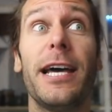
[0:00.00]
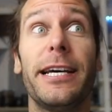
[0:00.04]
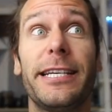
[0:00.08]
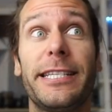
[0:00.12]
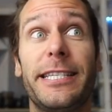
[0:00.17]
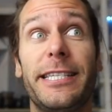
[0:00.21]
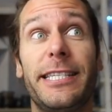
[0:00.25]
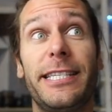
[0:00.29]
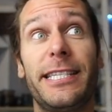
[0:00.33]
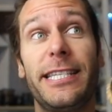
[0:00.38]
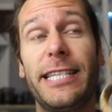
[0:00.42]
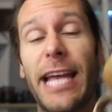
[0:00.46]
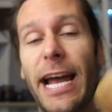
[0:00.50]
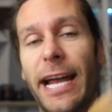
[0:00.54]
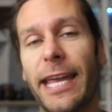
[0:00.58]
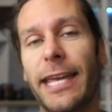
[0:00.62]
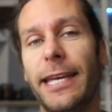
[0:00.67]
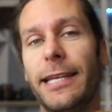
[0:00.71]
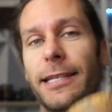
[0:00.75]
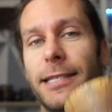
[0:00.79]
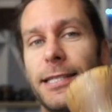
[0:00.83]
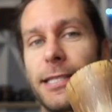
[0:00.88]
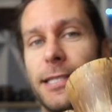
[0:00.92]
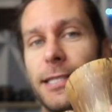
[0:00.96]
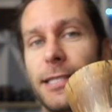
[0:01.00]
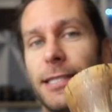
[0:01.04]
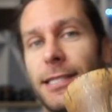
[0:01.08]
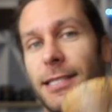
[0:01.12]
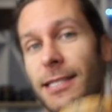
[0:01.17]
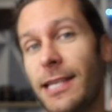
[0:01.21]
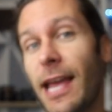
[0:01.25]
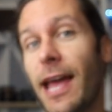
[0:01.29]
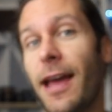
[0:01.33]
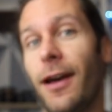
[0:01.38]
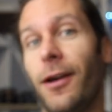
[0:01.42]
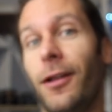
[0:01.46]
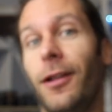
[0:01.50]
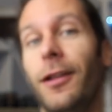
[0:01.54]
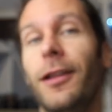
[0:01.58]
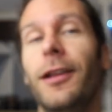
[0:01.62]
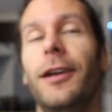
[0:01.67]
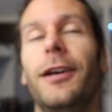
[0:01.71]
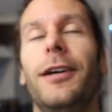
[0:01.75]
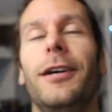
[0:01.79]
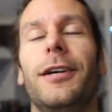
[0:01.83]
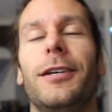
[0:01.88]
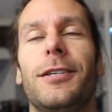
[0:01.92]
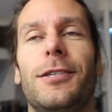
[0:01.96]
second sale.
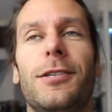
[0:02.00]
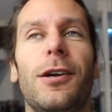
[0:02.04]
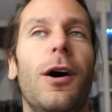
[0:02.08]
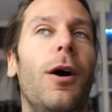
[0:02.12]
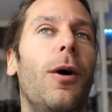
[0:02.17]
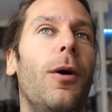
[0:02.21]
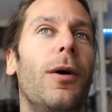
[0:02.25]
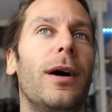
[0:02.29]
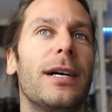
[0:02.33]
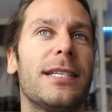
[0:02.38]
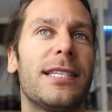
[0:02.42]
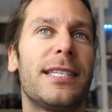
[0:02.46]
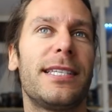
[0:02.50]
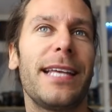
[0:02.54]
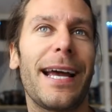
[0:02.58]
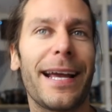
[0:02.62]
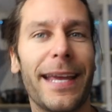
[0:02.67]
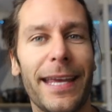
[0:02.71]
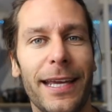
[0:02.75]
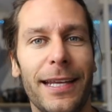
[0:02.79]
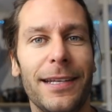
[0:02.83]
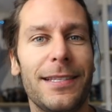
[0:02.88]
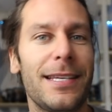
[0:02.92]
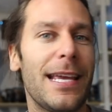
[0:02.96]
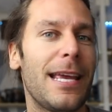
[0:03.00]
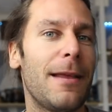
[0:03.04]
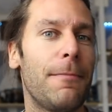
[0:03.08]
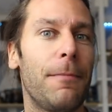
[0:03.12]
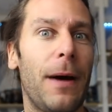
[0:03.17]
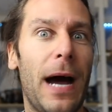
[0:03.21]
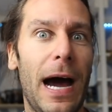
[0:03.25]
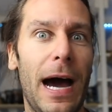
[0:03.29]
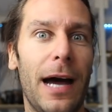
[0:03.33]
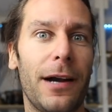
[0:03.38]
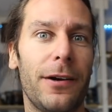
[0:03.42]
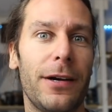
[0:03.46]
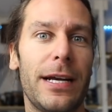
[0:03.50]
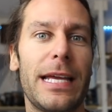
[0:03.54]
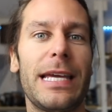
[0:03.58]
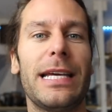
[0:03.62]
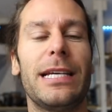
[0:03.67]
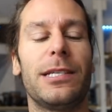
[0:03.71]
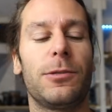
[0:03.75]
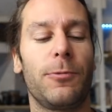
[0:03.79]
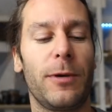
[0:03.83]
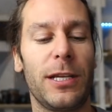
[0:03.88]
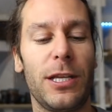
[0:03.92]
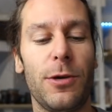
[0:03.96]
So a second in pottery
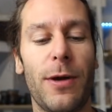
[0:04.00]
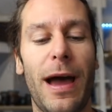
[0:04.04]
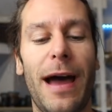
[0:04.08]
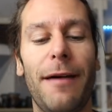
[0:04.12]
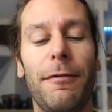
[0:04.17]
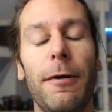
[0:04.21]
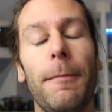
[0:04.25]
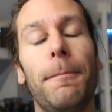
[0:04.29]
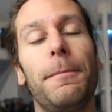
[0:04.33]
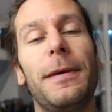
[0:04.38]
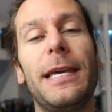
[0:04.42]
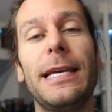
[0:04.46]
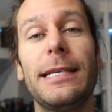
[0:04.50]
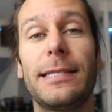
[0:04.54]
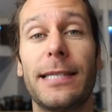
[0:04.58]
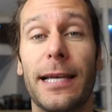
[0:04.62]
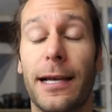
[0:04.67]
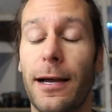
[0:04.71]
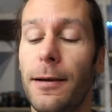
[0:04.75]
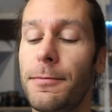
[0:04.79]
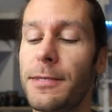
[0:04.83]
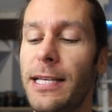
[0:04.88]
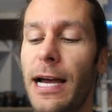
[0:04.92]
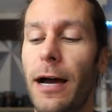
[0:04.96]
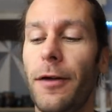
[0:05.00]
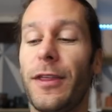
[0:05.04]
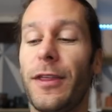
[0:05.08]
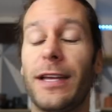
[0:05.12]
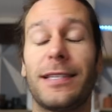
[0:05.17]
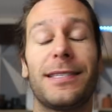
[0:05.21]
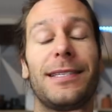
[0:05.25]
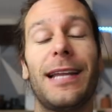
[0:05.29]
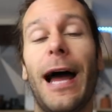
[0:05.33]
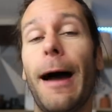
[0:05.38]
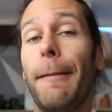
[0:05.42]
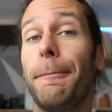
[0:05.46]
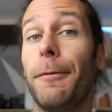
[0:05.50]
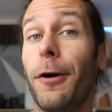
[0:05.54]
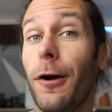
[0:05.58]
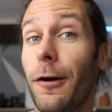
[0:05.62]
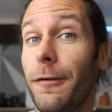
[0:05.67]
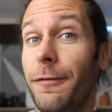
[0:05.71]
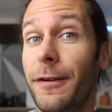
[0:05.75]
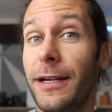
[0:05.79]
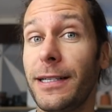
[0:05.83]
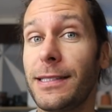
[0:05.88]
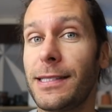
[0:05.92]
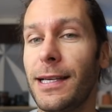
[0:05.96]
is when you have a piece that comes that's not
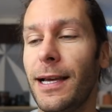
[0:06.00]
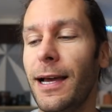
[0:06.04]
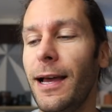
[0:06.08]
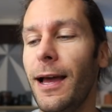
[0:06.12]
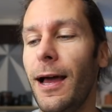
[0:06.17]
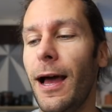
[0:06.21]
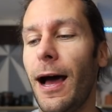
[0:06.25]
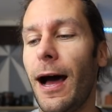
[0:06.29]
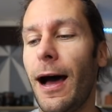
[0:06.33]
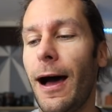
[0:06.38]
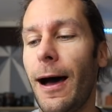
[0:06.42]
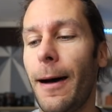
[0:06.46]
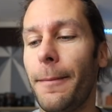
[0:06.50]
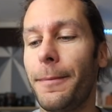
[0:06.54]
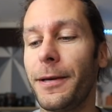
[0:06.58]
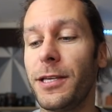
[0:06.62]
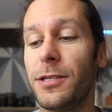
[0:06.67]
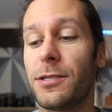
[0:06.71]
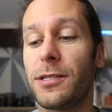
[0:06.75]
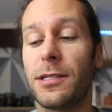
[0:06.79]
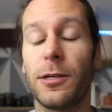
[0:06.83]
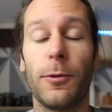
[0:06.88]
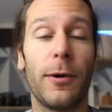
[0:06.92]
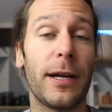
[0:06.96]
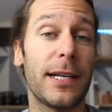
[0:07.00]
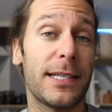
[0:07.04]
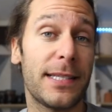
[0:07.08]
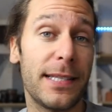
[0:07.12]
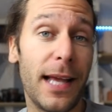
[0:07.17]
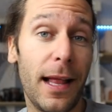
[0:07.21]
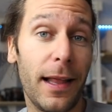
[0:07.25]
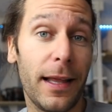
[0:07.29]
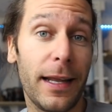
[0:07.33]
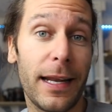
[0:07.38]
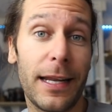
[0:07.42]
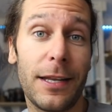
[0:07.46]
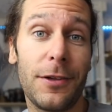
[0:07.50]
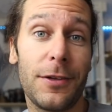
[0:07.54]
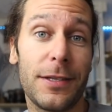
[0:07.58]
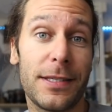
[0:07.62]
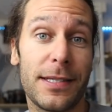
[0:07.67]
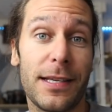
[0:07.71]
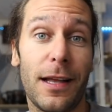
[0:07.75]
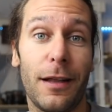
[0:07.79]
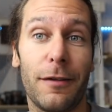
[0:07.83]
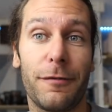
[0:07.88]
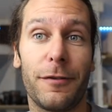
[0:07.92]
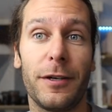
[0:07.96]
perfect, uh, but you still wanna sell it and you can
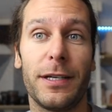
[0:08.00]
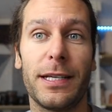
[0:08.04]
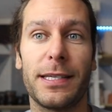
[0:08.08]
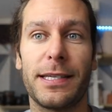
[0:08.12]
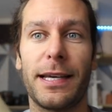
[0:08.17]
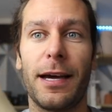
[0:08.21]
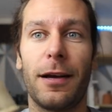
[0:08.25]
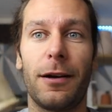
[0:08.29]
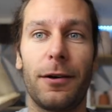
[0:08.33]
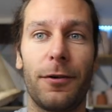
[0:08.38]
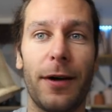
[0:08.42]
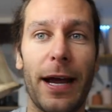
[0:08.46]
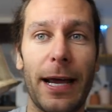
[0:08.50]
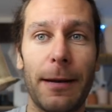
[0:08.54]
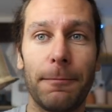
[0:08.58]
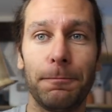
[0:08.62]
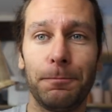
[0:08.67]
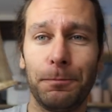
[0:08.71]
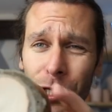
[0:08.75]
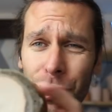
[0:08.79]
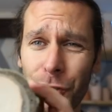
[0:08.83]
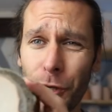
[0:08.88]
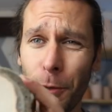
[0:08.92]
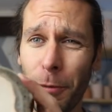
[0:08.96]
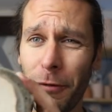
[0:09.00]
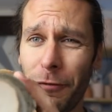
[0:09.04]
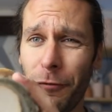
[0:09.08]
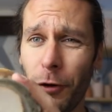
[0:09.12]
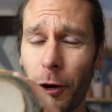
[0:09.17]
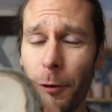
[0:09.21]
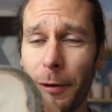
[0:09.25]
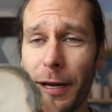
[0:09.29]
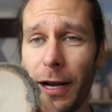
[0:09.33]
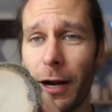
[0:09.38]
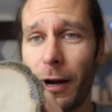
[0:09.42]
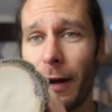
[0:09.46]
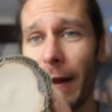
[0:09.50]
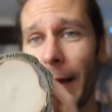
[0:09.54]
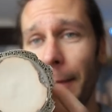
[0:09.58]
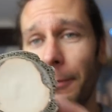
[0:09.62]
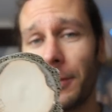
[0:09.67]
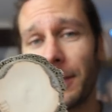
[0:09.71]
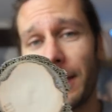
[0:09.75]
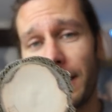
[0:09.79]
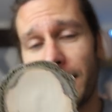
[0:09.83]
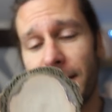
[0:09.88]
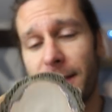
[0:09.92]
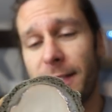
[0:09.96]
sell it for a discounted rate. So before we are
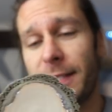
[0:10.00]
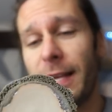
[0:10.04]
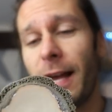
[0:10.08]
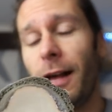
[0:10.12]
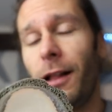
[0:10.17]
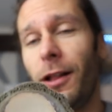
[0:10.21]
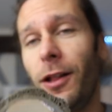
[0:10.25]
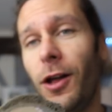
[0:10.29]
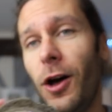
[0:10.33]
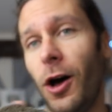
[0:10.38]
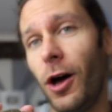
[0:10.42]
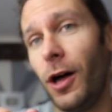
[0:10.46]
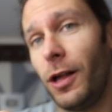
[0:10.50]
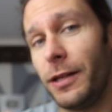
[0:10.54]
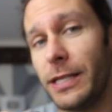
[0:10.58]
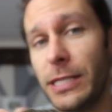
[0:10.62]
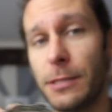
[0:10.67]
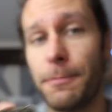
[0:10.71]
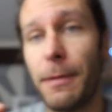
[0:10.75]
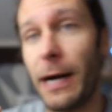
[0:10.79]
able to sell all these